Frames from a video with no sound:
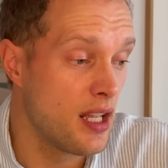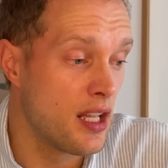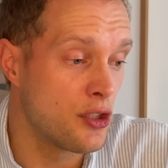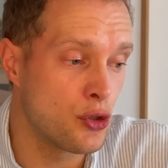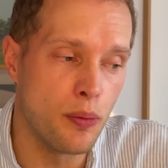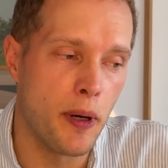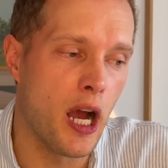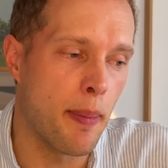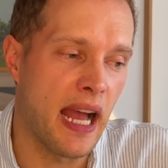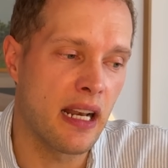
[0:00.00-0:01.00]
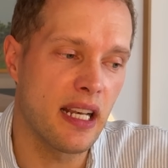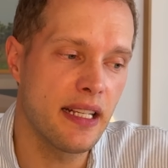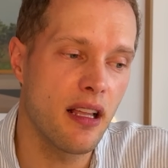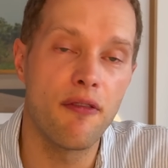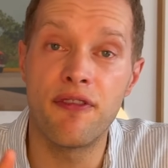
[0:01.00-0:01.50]
superb
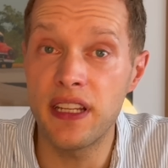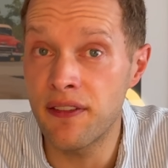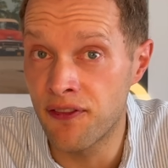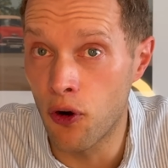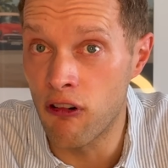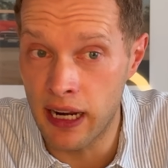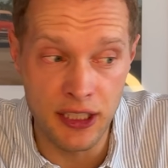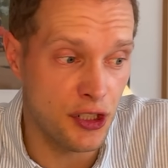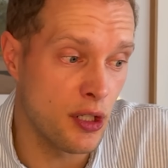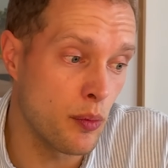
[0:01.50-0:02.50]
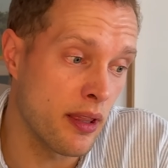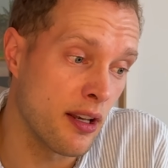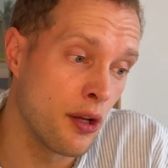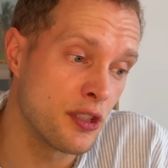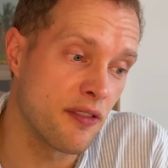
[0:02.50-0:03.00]
handling, V4 engine with
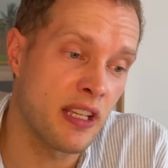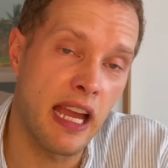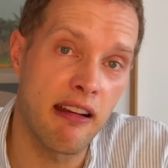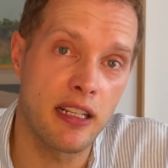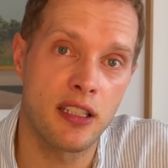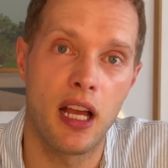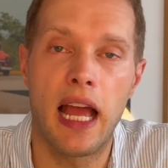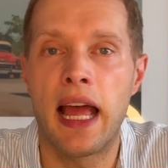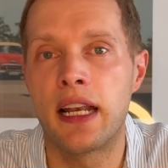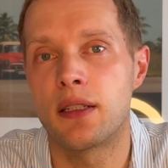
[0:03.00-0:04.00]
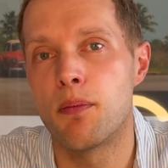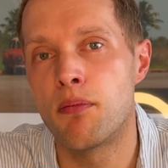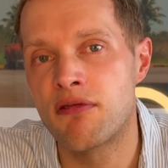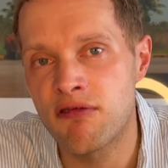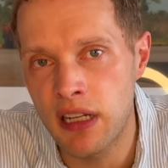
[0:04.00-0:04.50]
loads of character and
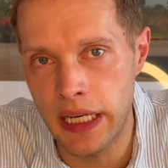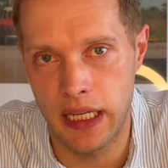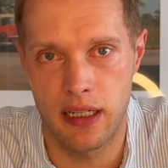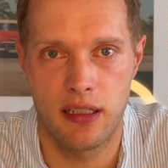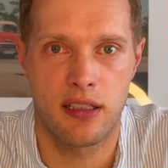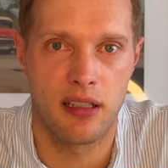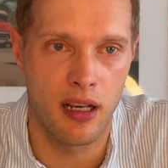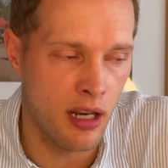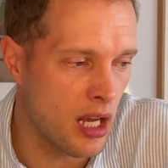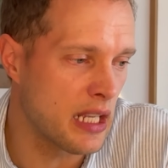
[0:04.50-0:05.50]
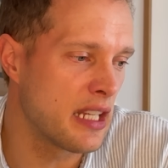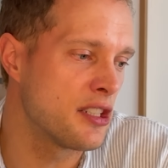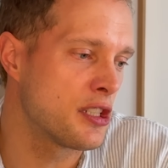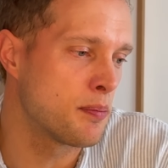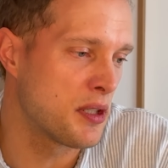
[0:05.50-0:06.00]
brilliant
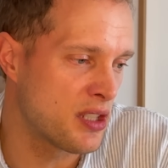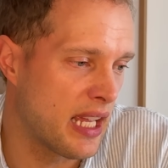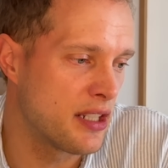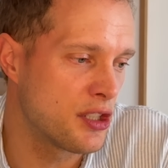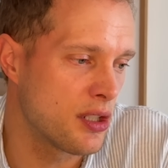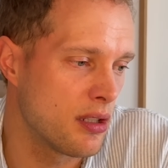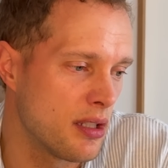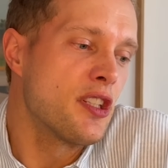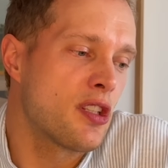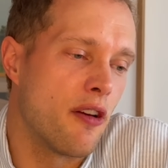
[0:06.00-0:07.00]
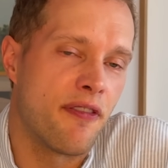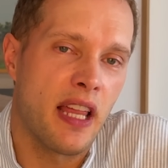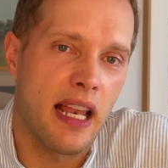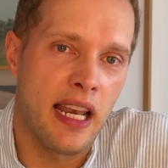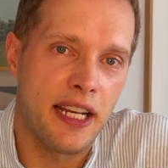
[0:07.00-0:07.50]
luggage potential. So for
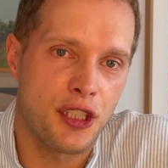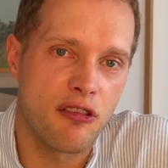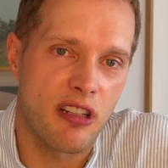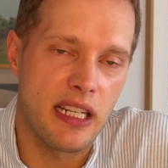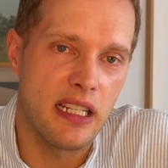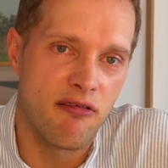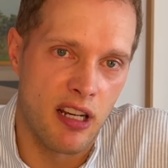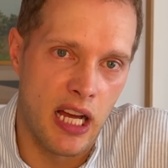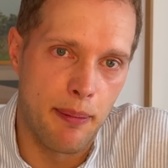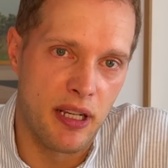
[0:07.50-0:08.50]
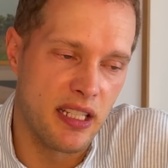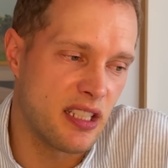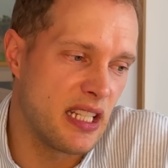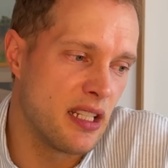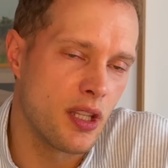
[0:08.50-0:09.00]
that legendary
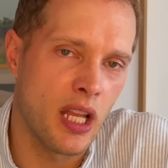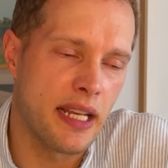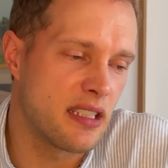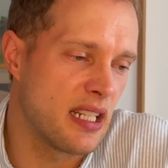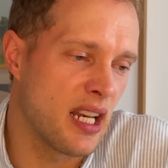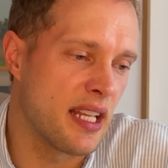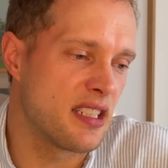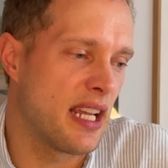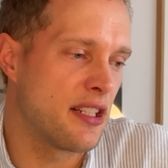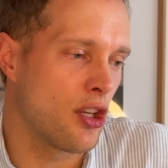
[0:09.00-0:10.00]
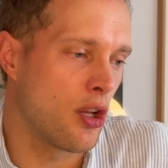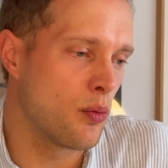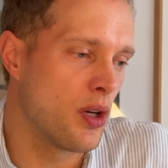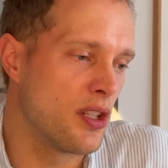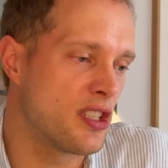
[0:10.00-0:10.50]
reliability, 1998
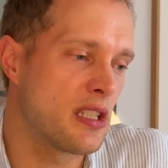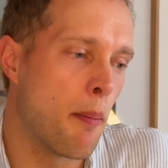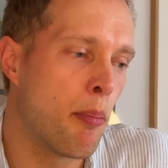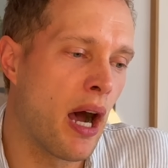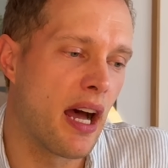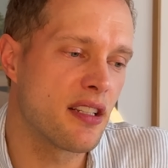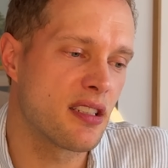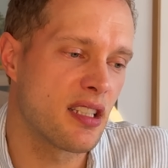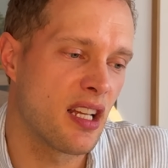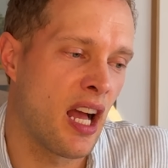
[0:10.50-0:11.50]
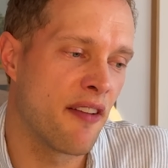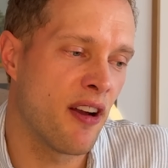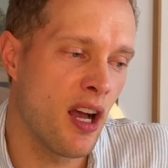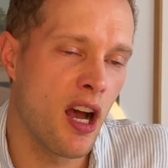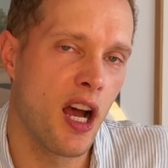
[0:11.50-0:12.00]
onwards, but I've
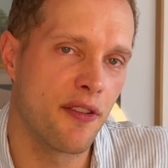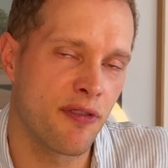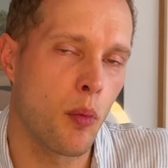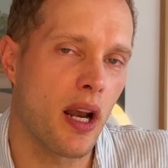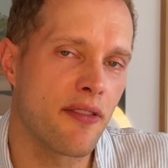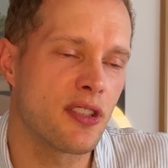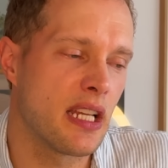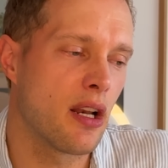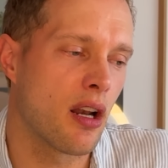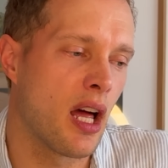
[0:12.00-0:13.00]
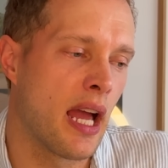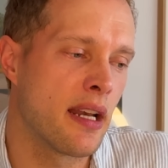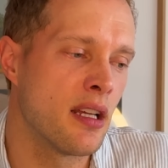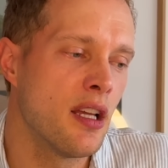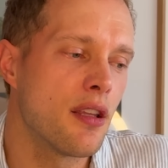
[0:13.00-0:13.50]
heard from what I've seen
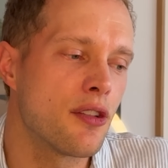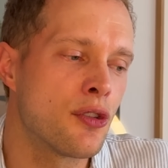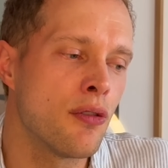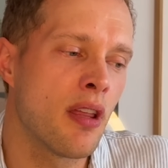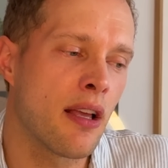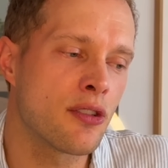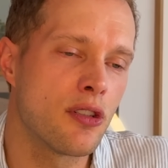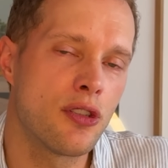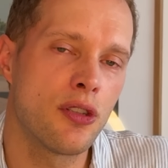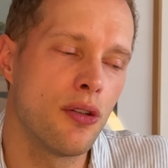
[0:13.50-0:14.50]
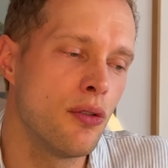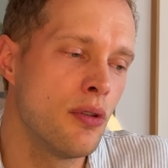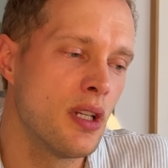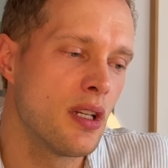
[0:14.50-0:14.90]
online, the 2002